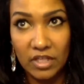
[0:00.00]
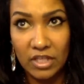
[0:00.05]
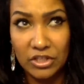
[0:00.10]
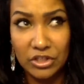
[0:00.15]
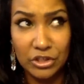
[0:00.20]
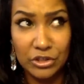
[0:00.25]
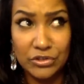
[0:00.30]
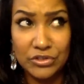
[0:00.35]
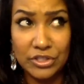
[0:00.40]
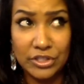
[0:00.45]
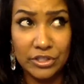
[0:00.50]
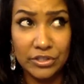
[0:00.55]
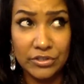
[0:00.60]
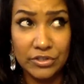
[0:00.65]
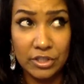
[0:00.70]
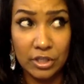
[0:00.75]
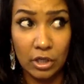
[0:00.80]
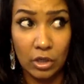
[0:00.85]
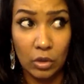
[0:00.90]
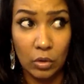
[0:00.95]
years and
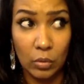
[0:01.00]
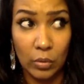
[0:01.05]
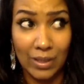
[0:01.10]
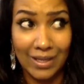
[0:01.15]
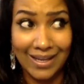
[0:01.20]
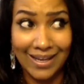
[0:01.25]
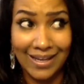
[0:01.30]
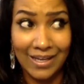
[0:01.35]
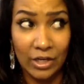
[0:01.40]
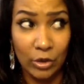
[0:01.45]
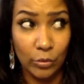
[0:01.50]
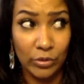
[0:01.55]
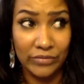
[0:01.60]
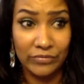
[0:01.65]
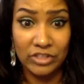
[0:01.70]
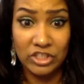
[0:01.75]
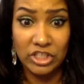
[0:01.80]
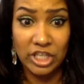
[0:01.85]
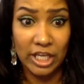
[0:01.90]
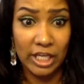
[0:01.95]
years ago, and I don't
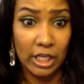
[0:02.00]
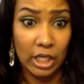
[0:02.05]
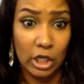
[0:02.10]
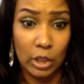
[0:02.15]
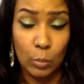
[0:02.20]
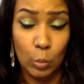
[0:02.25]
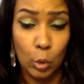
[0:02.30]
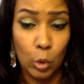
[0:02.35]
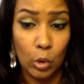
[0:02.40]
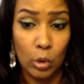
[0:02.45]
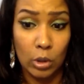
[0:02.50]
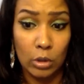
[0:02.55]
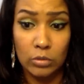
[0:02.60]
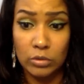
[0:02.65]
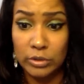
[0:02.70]
even check it anymore.